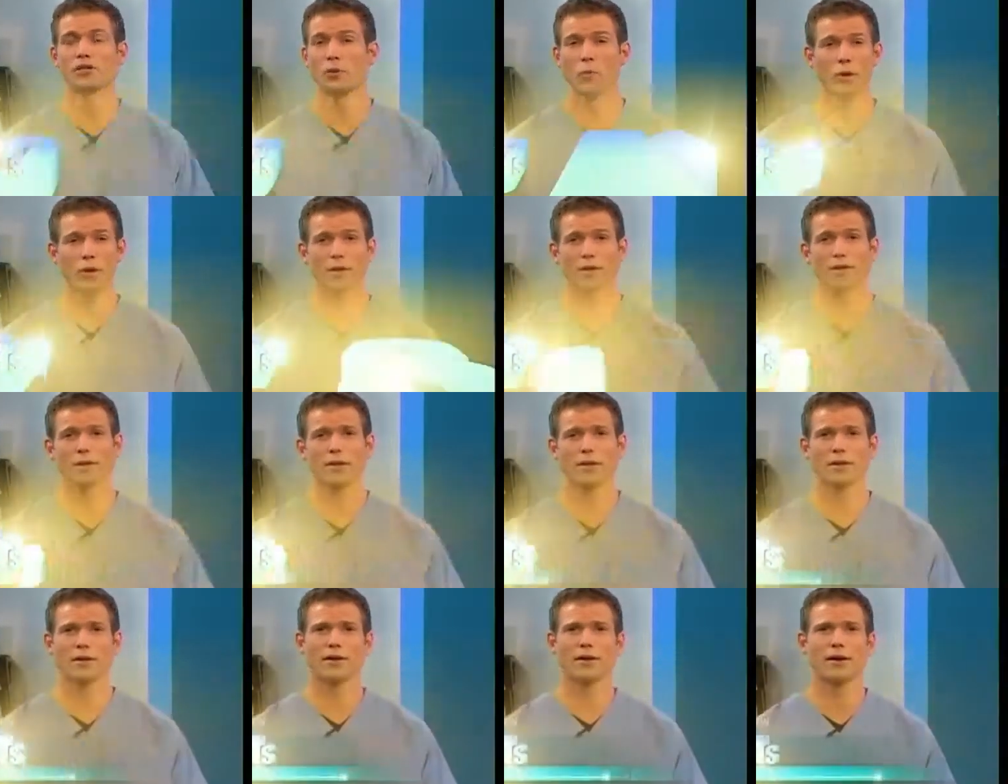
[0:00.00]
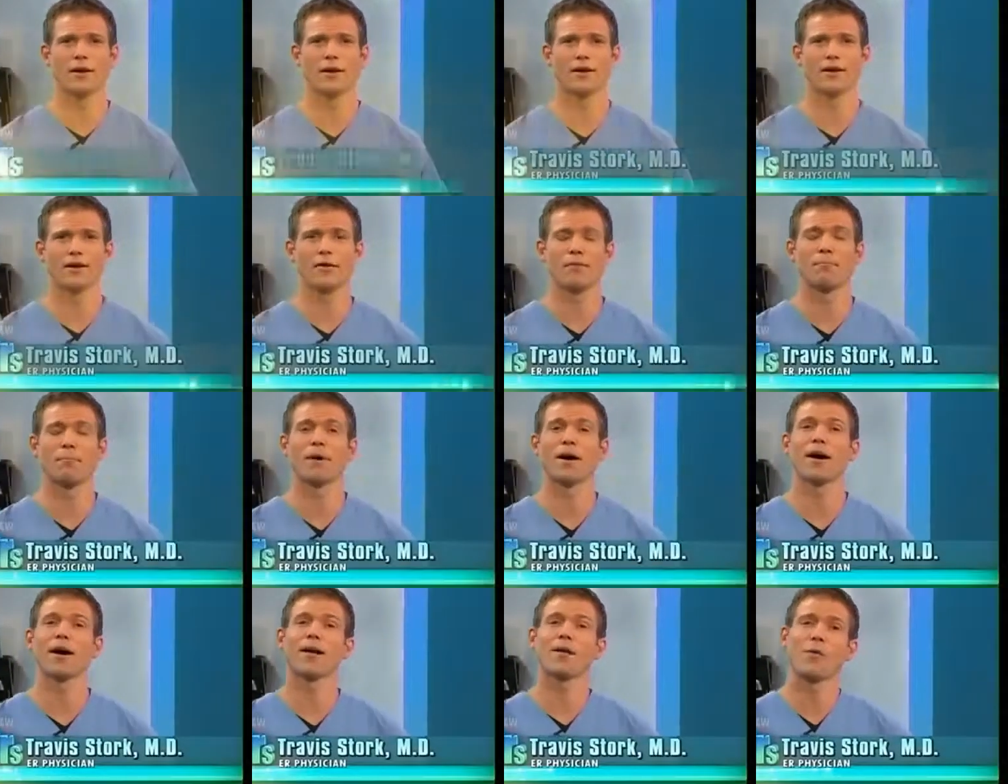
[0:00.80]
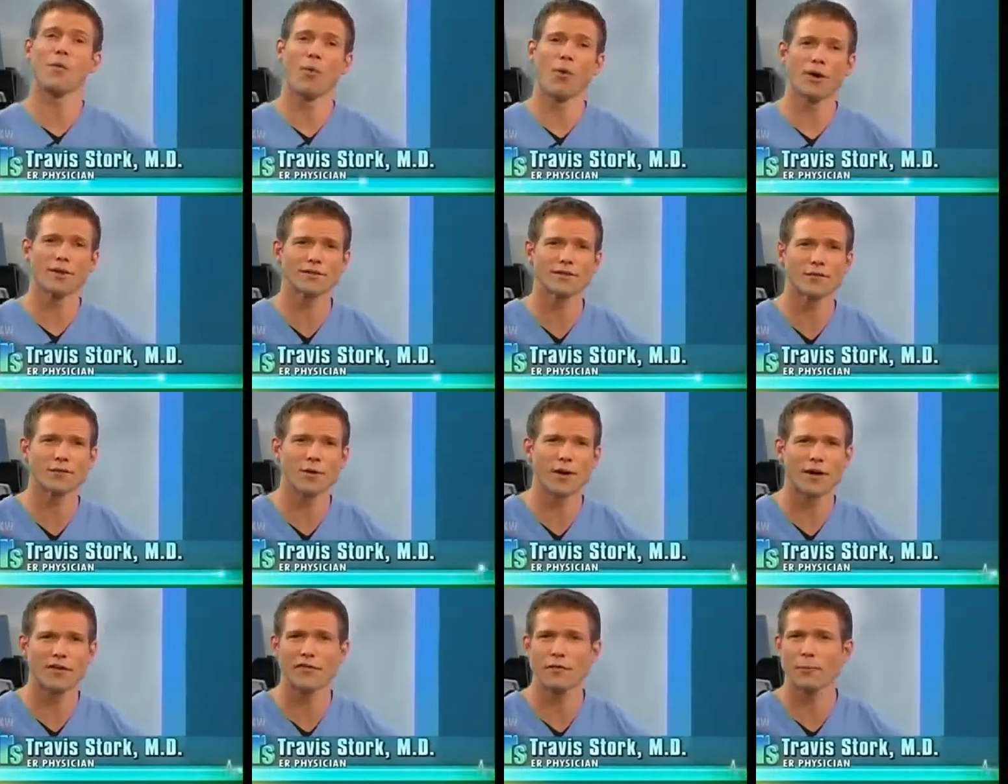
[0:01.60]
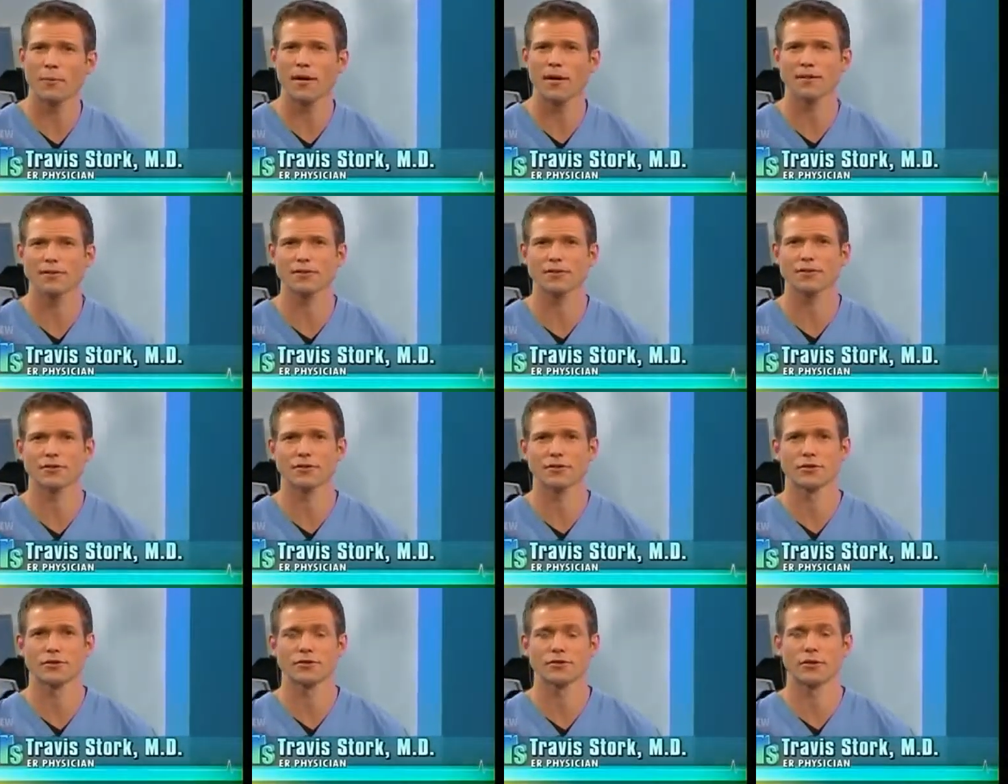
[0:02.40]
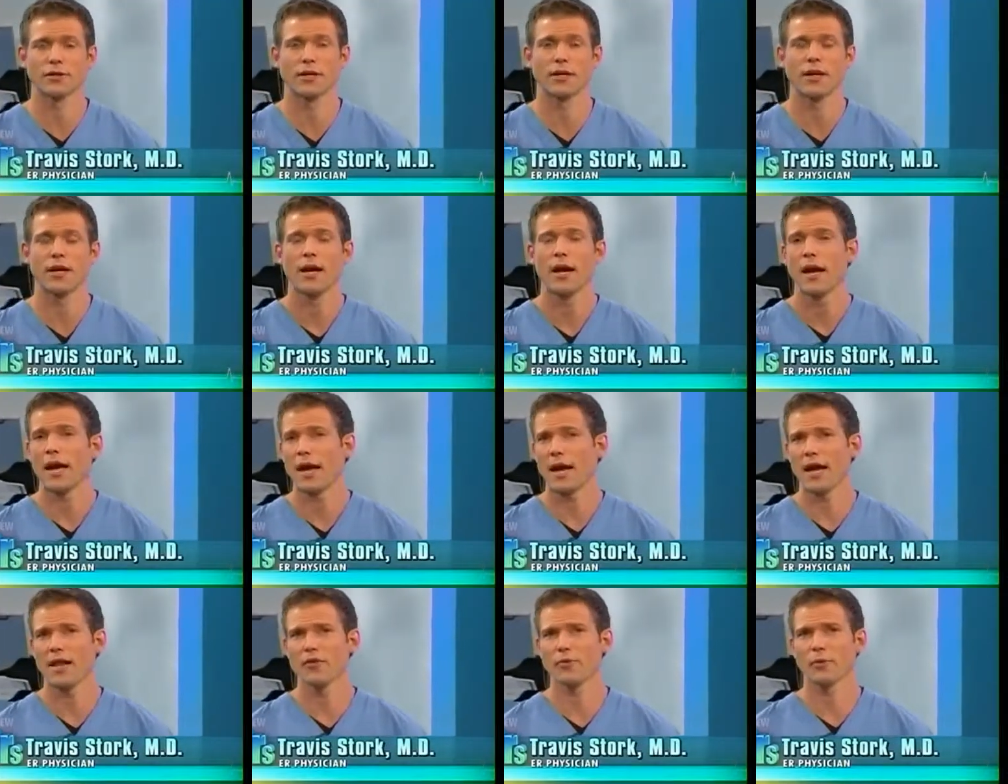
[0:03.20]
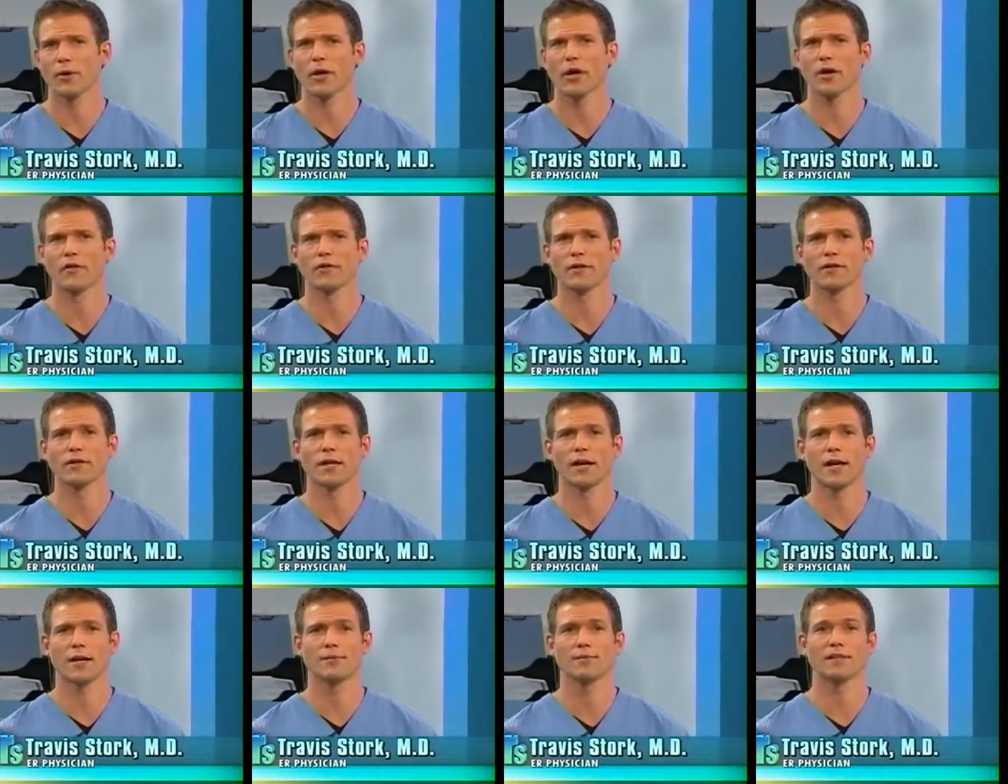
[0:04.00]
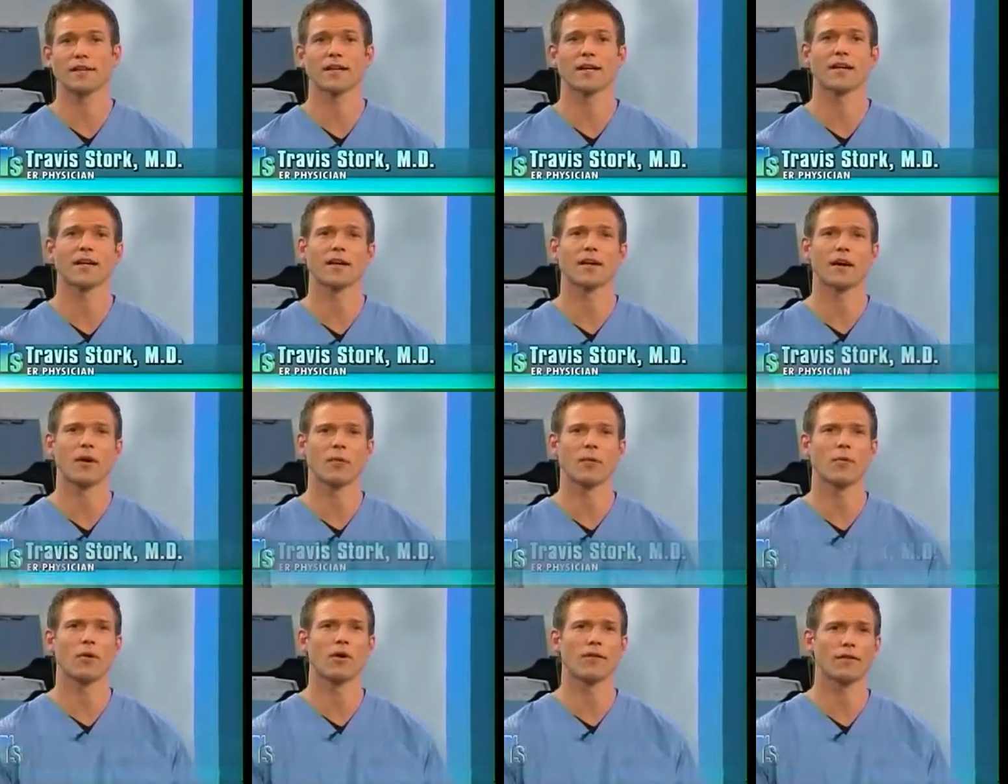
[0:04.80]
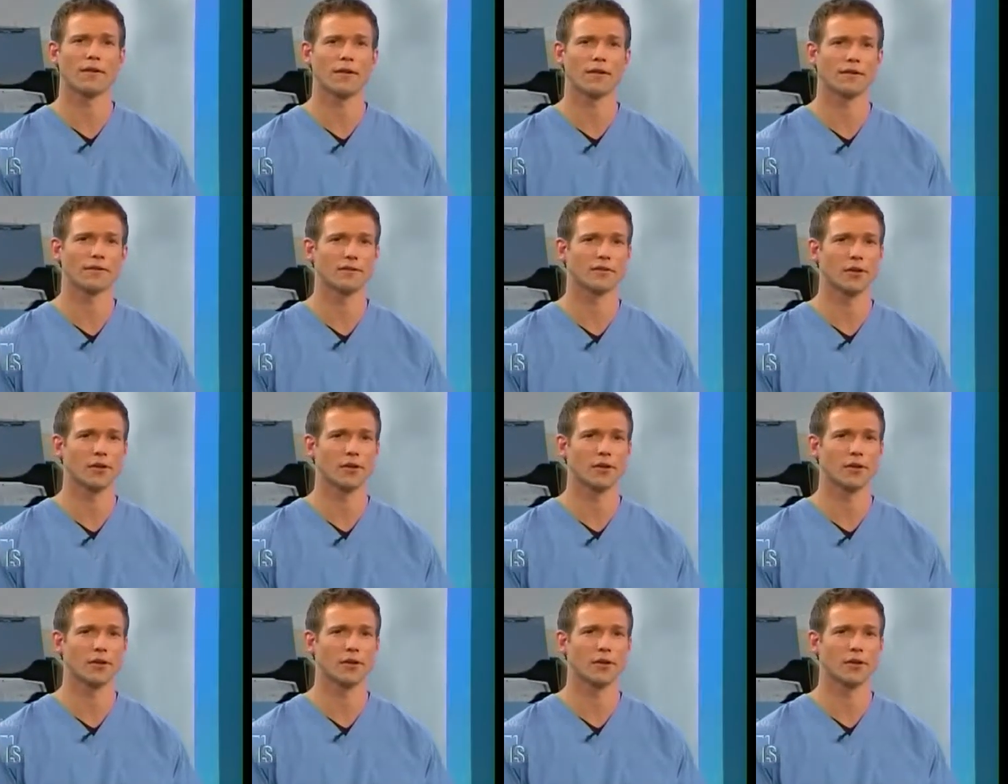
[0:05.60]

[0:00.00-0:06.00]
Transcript: she wanted to look younger, but wasn't ready for plastic surgery and the recovery times that can come with it.